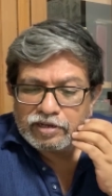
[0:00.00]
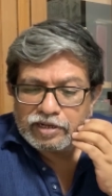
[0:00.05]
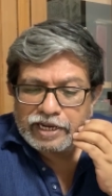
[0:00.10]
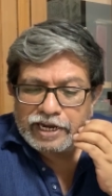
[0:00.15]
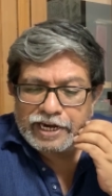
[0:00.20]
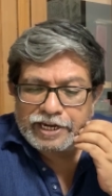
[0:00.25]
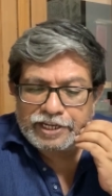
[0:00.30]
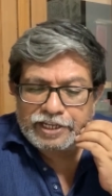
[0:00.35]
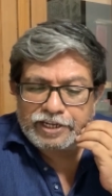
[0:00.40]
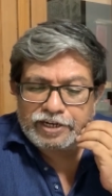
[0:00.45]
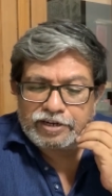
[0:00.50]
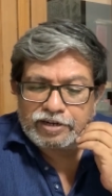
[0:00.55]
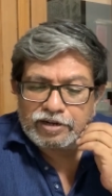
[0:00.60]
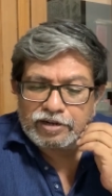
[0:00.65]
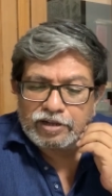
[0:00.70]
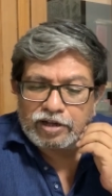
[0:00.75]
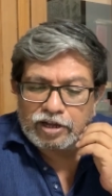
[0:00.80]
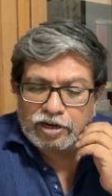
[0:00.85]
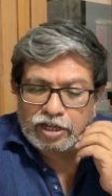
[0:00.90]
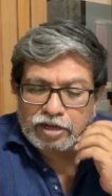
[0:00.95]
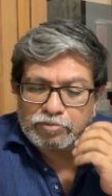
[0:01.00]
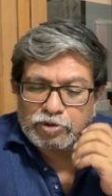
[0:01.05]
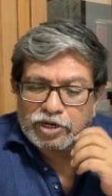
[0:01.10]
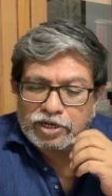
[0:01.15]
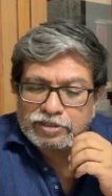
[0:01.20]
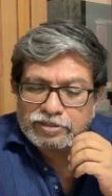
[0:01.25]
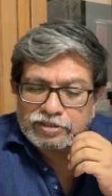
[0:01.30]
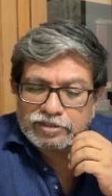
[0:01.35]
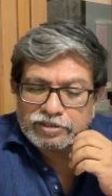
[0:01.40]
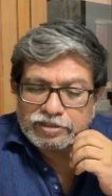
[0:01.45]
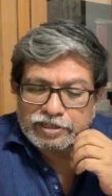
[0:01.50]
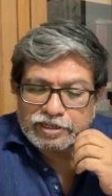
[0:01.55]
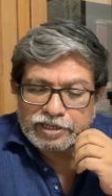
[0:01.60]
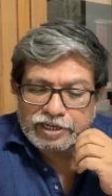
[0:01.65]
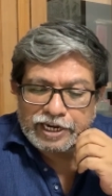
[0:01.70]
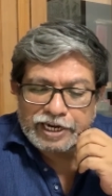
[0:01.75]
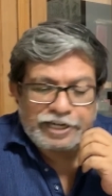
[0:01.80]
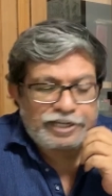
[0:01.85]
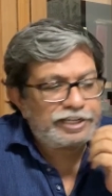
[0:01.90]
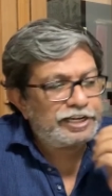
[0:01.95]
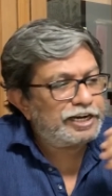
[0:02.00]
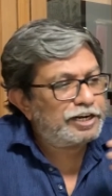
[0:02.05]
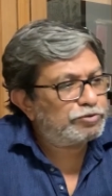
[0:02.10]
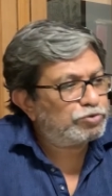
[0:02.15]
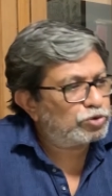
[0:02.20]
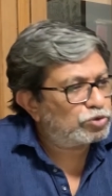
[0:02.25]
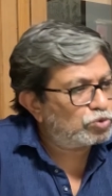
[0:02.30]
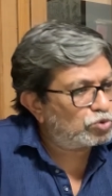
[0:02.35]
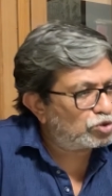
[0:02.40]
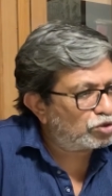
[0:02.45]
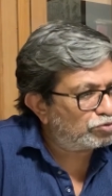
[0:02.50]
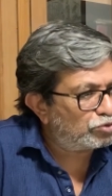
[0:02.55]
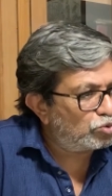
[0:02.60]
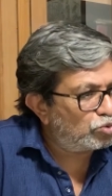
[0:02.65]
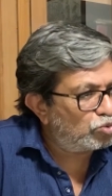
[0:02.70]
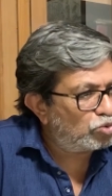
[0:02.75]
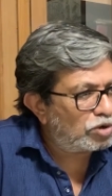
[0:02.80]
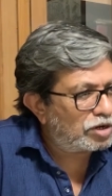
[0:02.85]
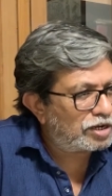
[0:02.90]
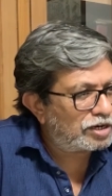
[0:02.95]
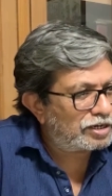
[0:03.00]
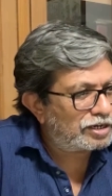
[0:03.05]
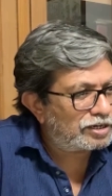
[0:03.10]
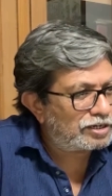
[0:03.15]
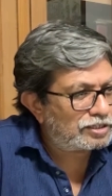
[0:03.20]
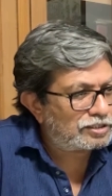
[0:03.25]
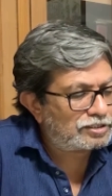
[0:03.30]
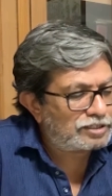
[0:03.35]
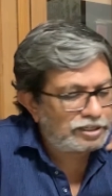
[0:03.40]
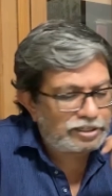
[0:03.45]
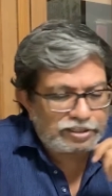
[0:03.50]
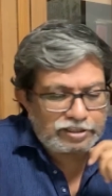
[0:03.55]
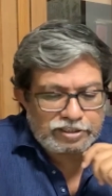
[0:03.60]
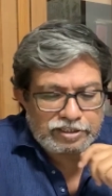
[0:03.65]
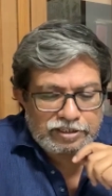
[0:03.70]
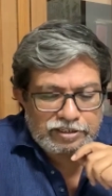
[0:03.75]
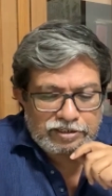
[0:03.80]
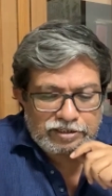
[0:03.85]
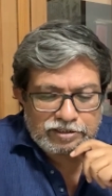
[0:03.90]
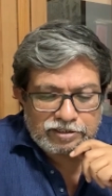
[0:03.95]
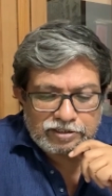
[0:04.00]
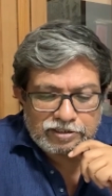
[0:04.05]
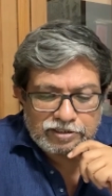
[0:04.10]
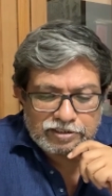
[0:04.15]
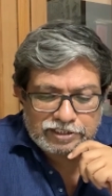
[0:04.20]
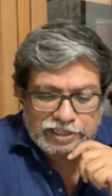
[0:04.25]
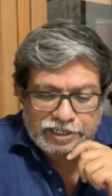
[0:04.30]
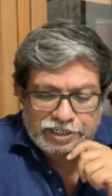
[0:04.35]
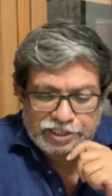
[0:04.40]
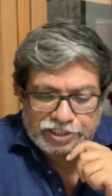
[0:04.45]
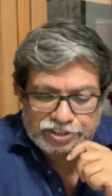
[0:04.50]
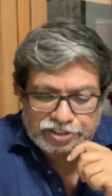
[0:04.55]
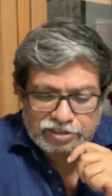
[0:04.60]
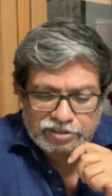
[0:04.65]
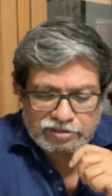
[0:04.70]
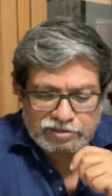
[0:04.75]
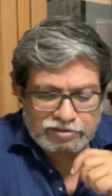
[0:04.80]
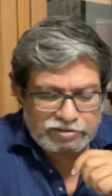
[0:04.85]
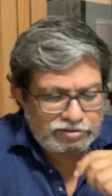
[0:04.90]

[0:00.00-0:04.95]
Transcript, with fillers: 18 Allahabad 88 for those of you who are interested in the citation.